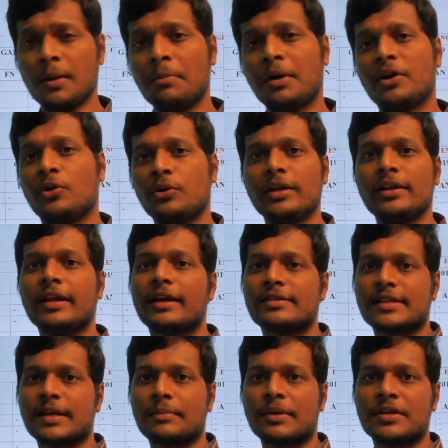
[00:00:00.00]
but during the
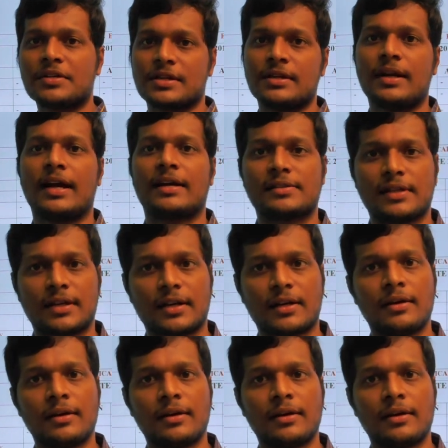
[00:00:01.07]
examination as there are